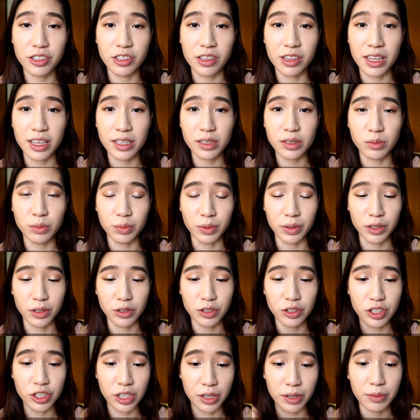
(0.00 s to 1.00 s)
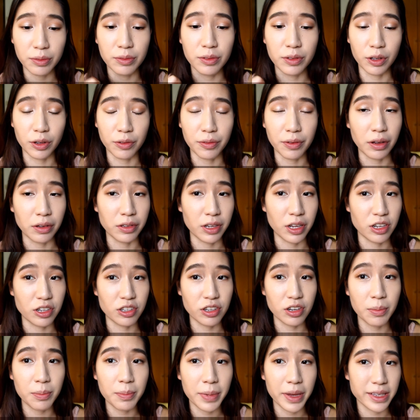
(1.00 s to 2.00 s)
This will shift your
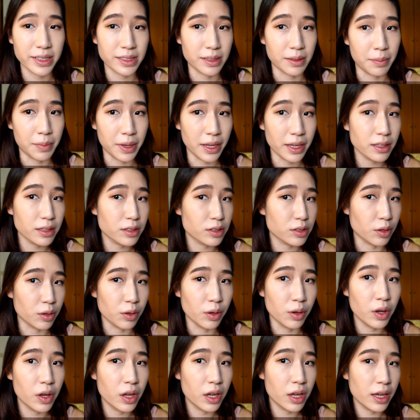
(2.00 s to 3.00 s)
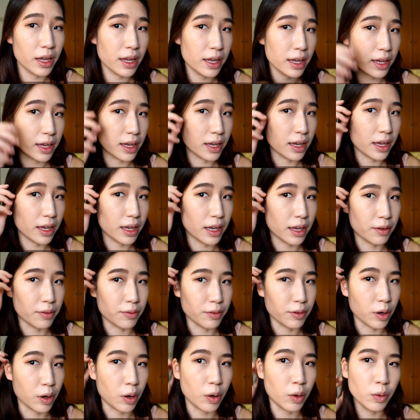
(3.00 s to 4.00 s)
foundation base a bit, so if
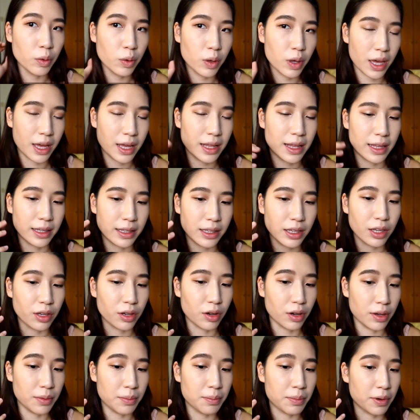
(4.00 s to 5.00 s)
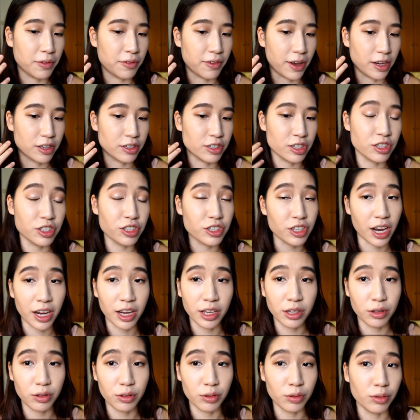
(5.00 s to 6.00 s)
you're okay letting your imperfections
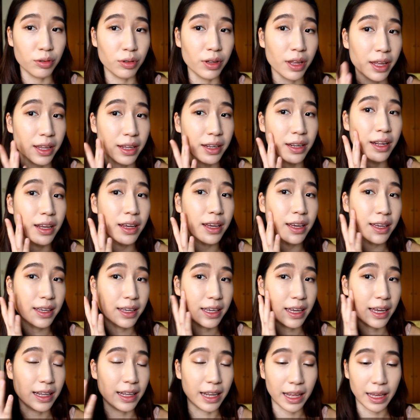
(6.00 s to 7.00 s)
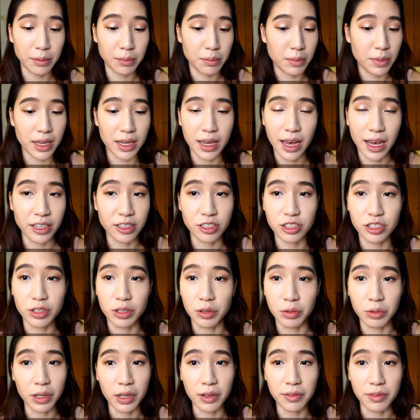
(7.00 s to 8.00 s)
shine through, then yeah, like me, I just
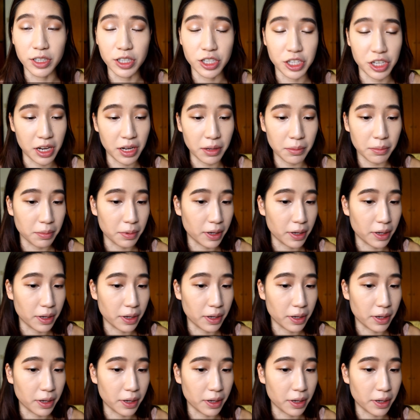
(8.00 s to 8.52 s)
don't give a shit.